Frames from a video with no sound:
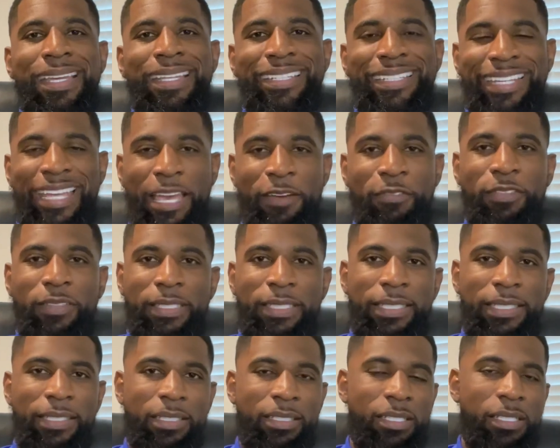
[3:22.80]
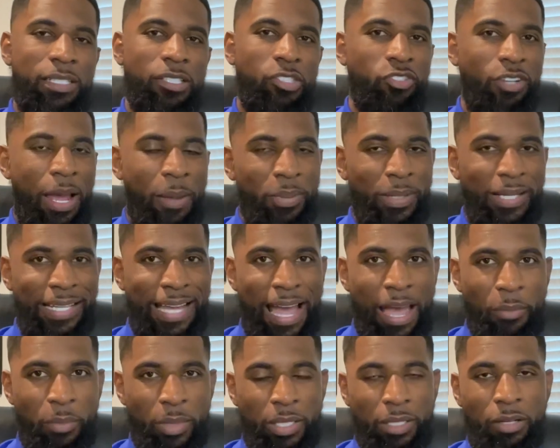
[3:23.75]
definitely drop a
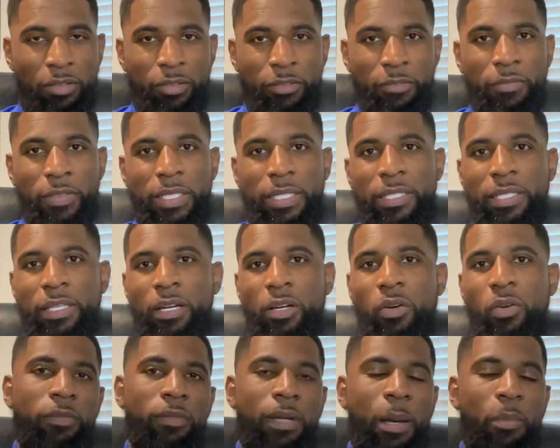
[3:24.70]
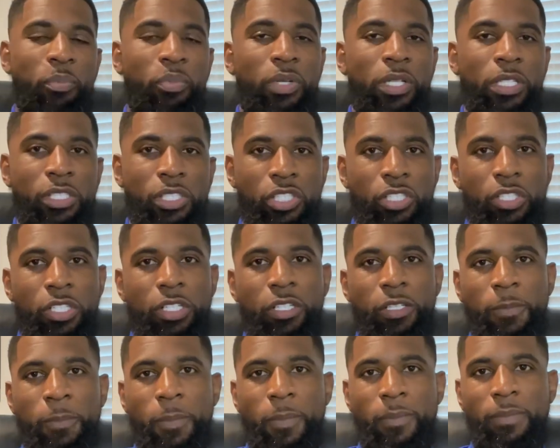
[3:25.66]
comment on the video. I'm pretty
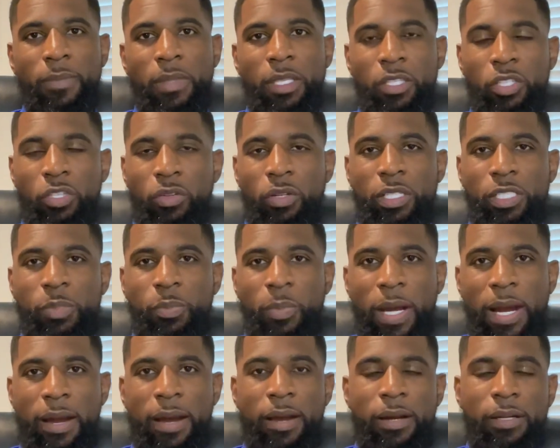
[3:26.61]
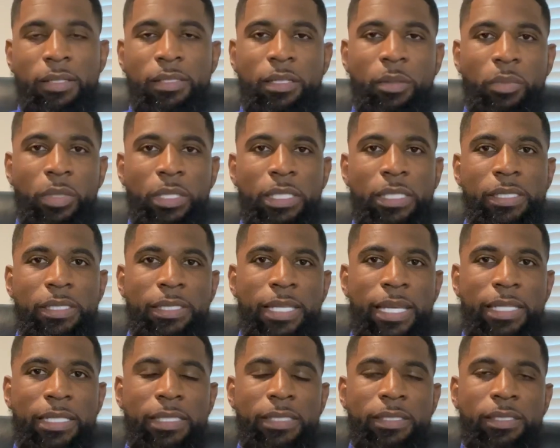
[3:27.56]
sure you inspire some of these
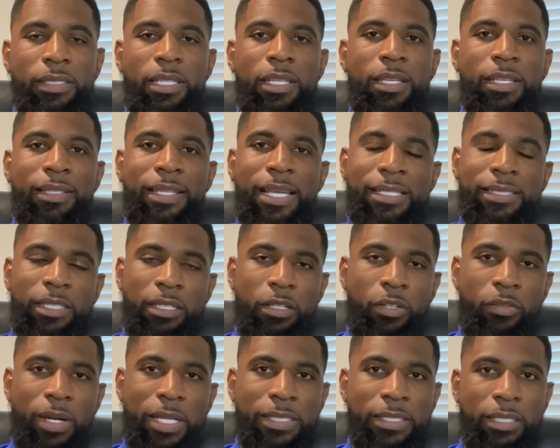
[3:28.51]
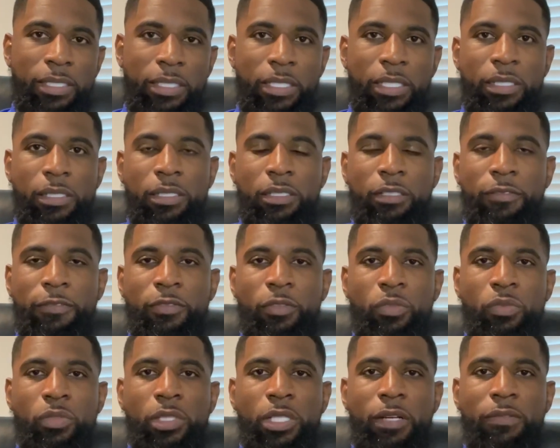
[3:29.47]
ladies that's interested in getting to the
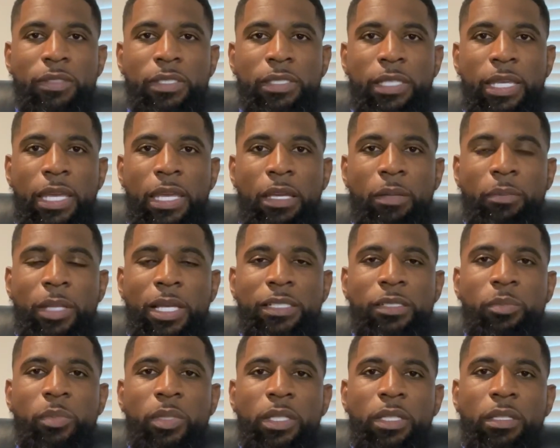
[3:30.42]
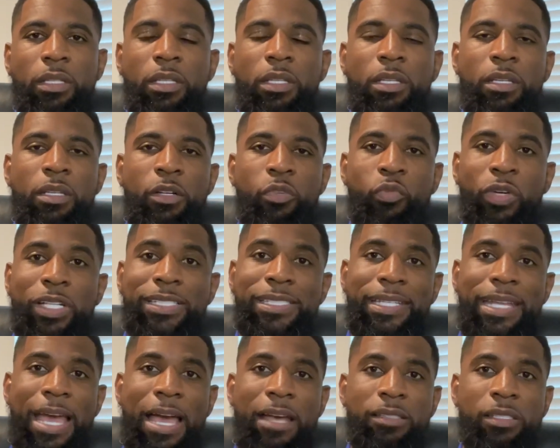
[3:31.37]
food service game that's been
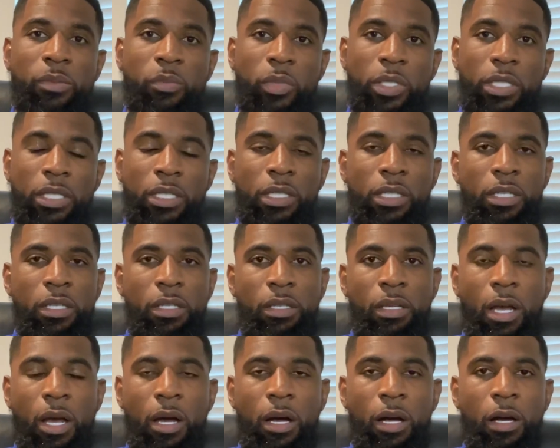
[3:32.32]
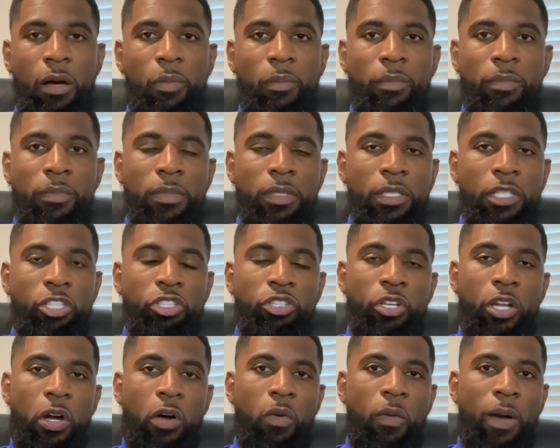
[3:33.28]
reaching out to me. Um, you
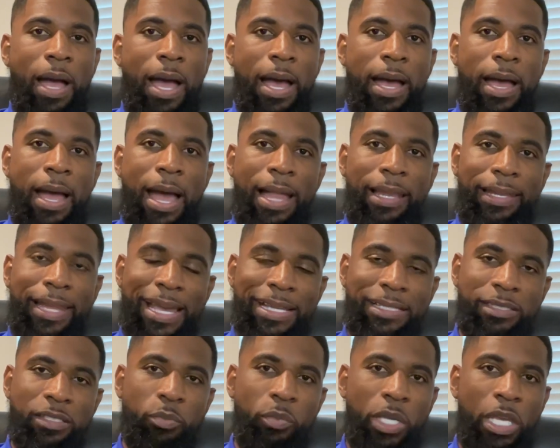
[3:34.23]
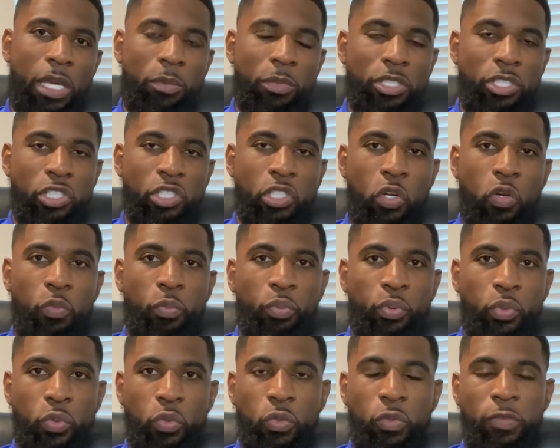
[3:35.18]
know, I, I, like to be able to show
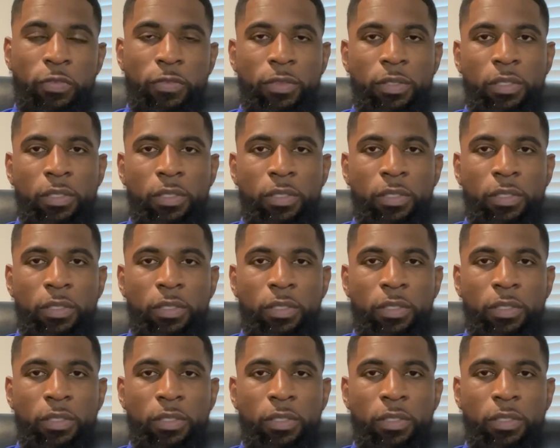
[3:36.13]
proof